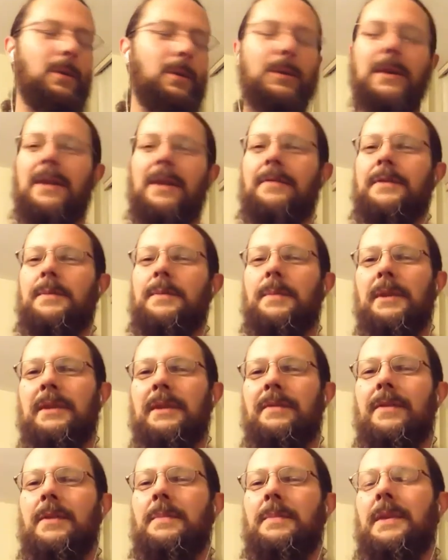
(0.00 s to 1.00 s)
they would love to
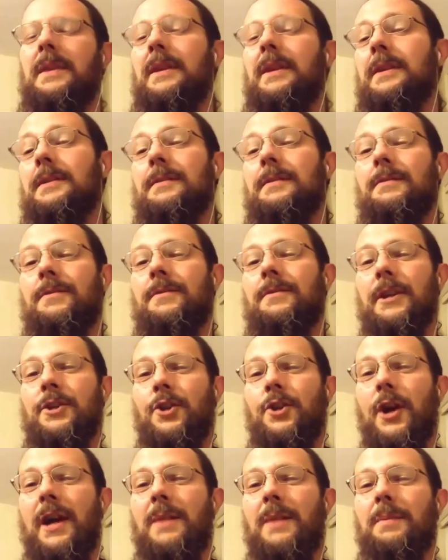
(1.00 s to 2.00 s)
believe them and they they
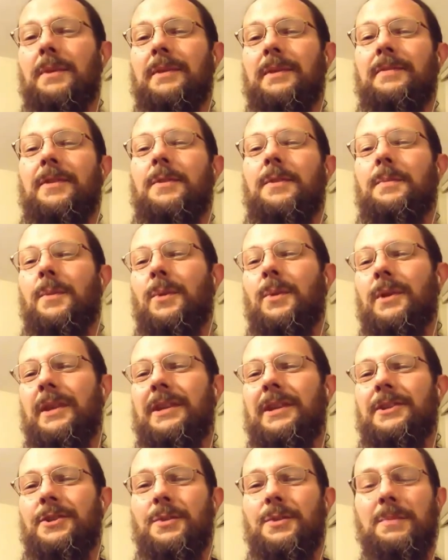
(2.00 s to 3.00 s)
try to believe them or
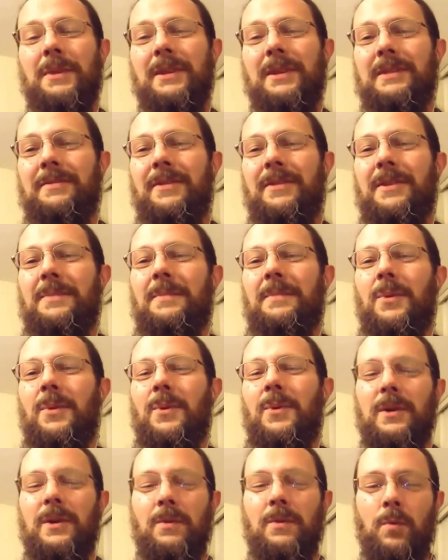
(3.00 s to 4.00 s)
they do believe them
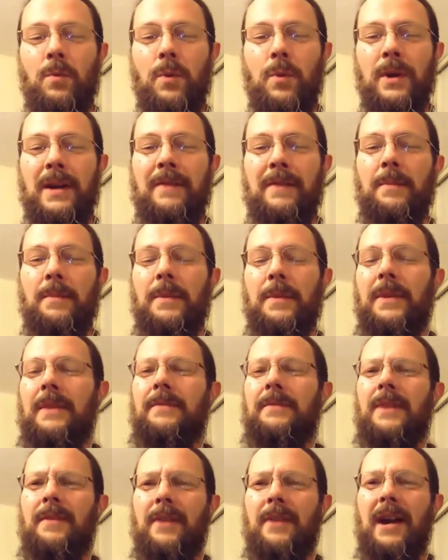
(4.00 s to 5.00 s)
or whatever, but
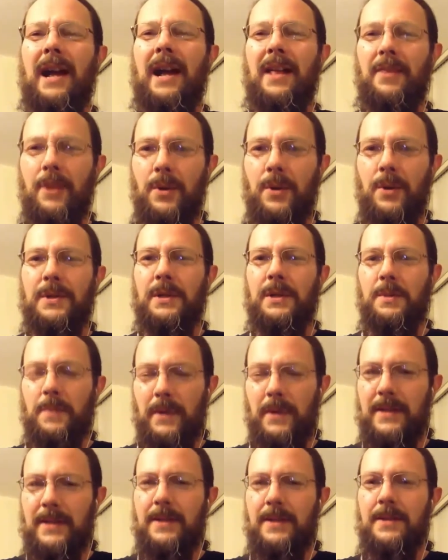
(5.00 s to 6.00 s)
they've never had those
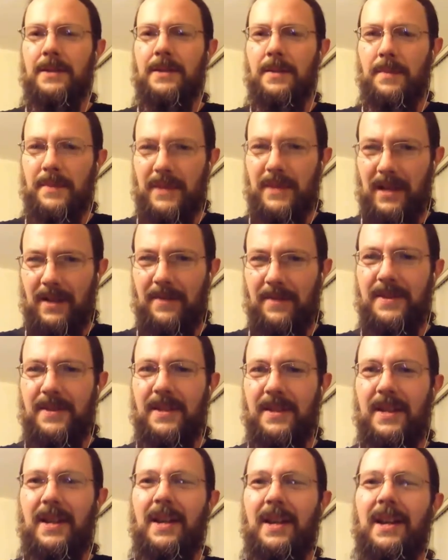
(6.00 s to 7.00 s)
experiences
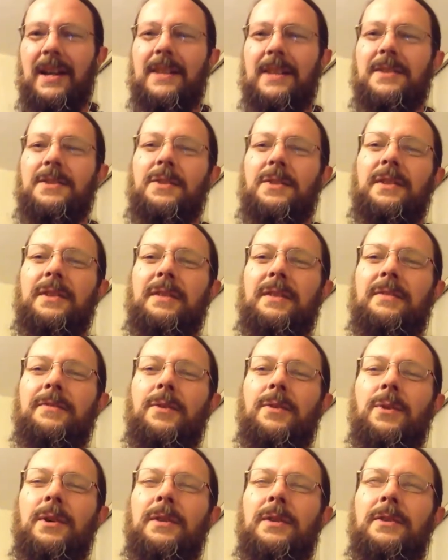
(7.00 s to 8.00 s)
themselves. And so
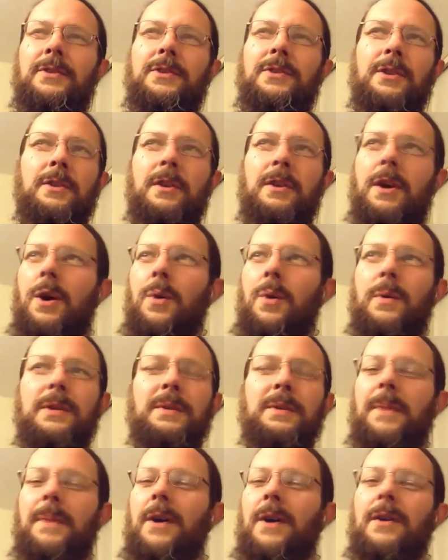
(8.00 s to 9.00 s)
therefore there's
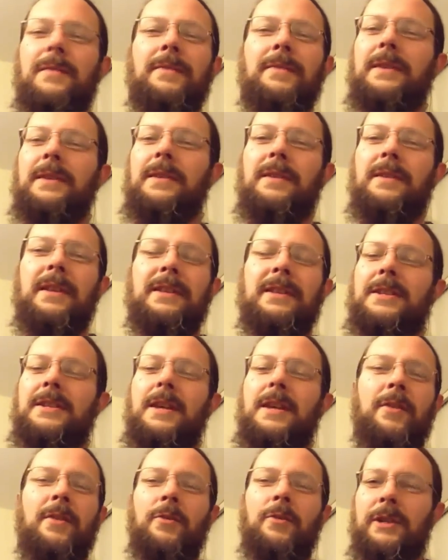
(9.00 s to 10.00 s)
always a part of it that's
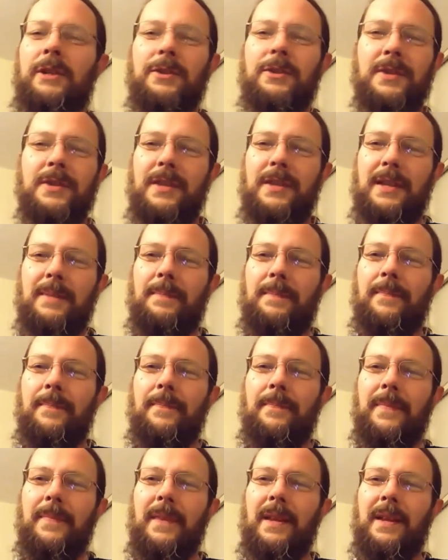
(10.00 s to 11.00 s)
never real to them.
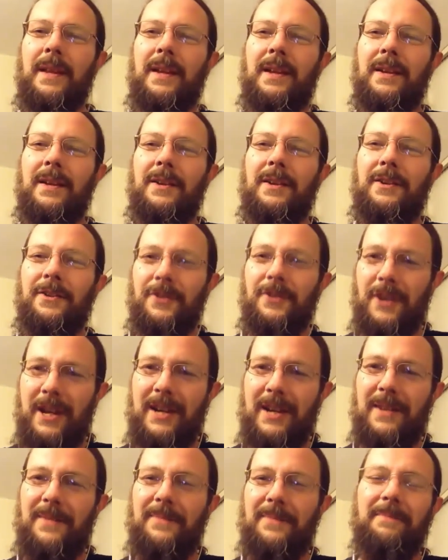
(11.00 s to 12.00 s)

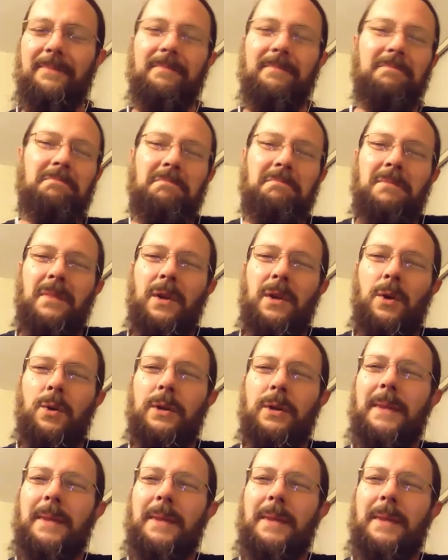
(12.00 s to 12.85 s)
Right? Mm-hmm.